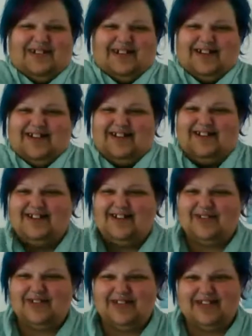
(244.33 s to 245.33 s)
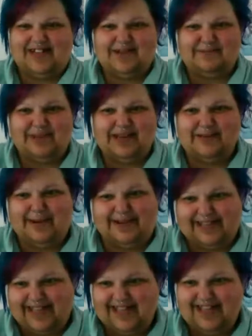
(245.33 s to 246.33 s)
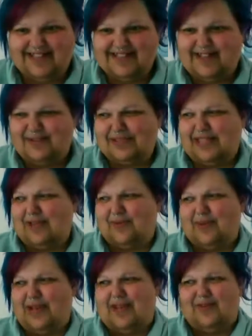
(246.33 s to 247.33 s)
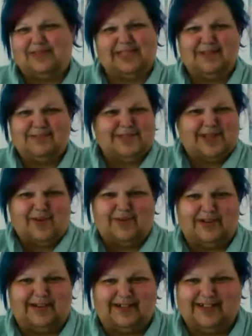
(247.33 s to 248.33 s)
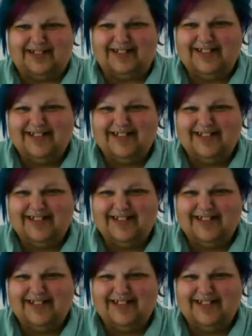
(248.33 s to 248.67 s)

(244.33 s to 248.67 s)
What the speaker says: I know. You didn't complain about kids? I was like, wait, something's going on.